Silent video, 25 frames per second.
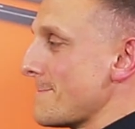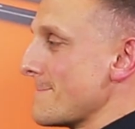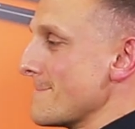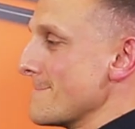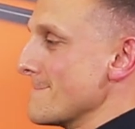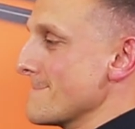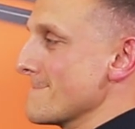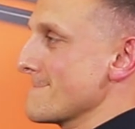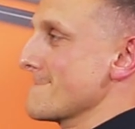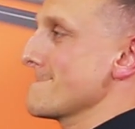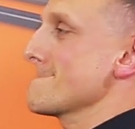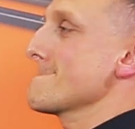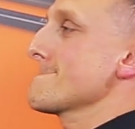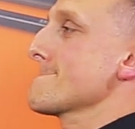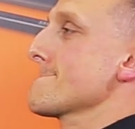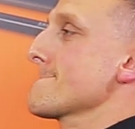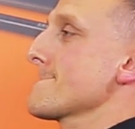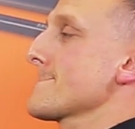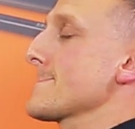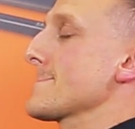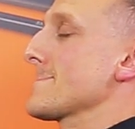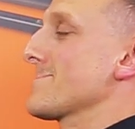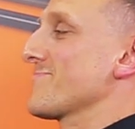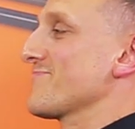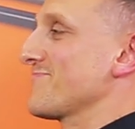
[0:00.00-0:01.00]

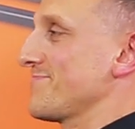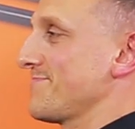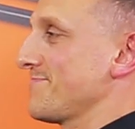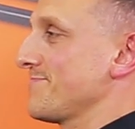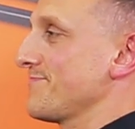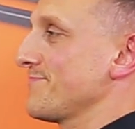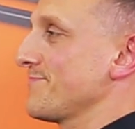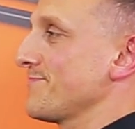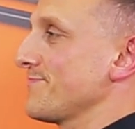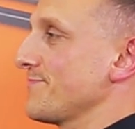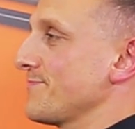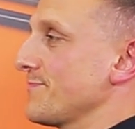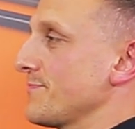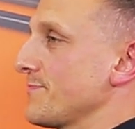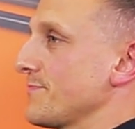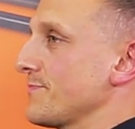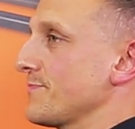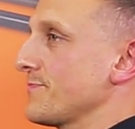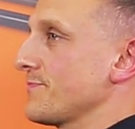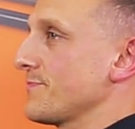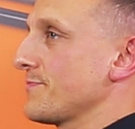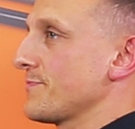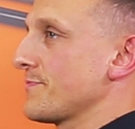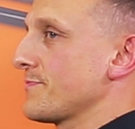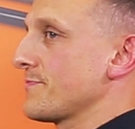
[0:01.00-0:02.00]

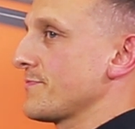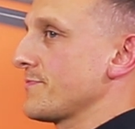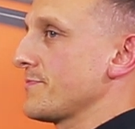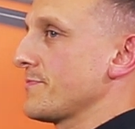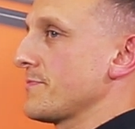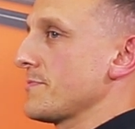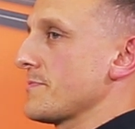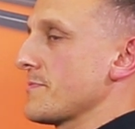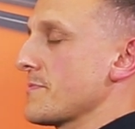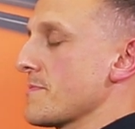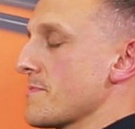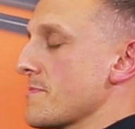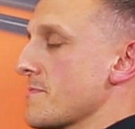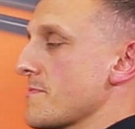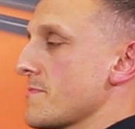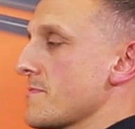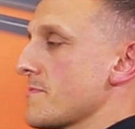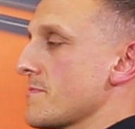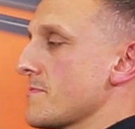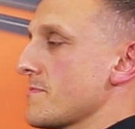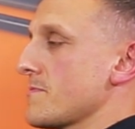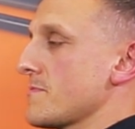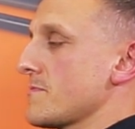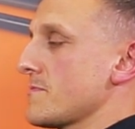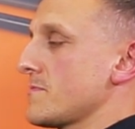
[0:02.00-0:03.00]

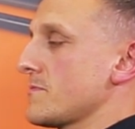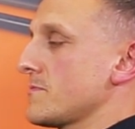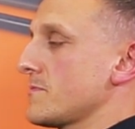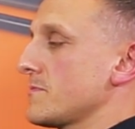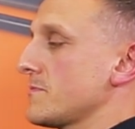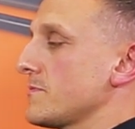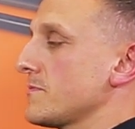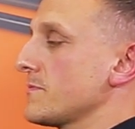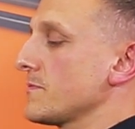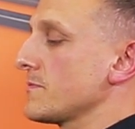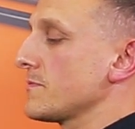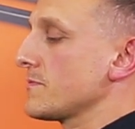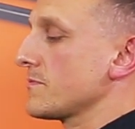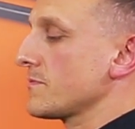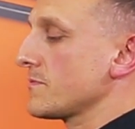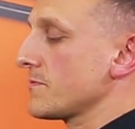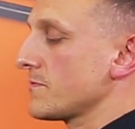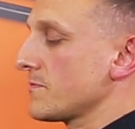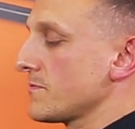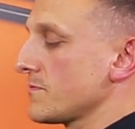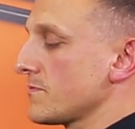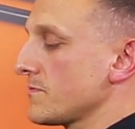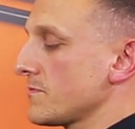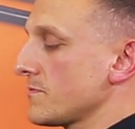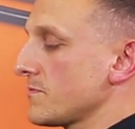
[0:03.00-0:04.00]

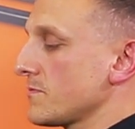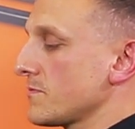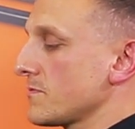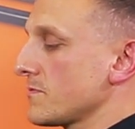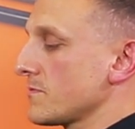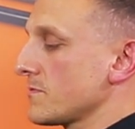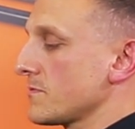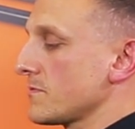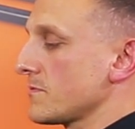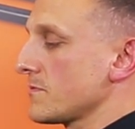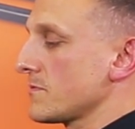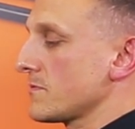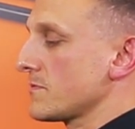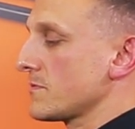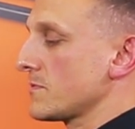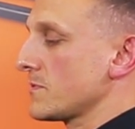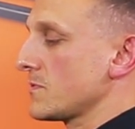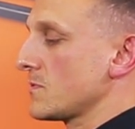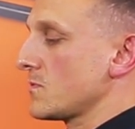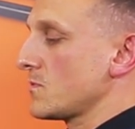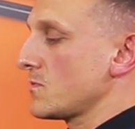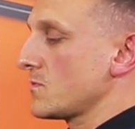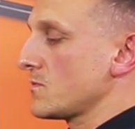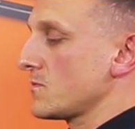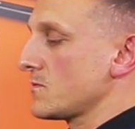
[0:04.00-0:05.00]

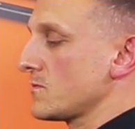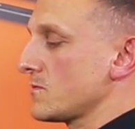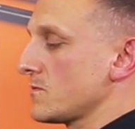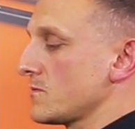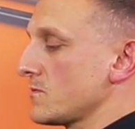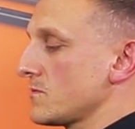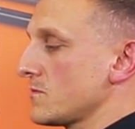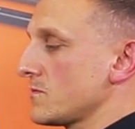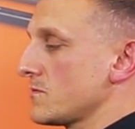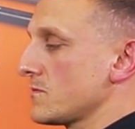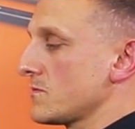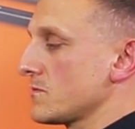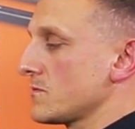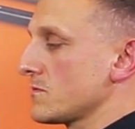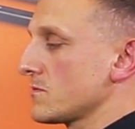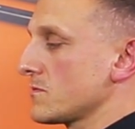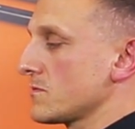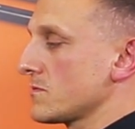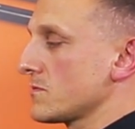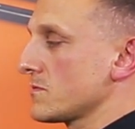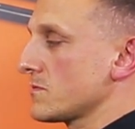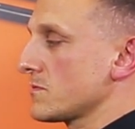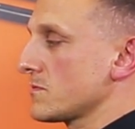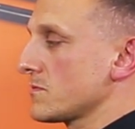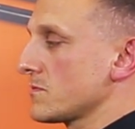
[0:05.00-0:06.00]

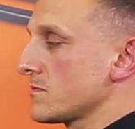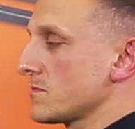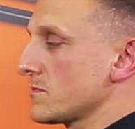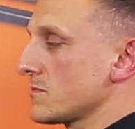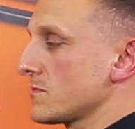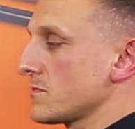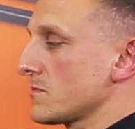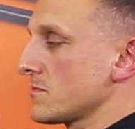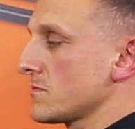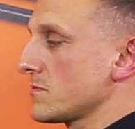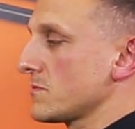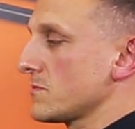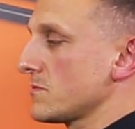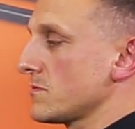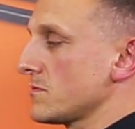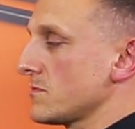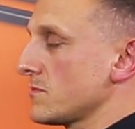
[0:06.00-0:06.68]
[no speech]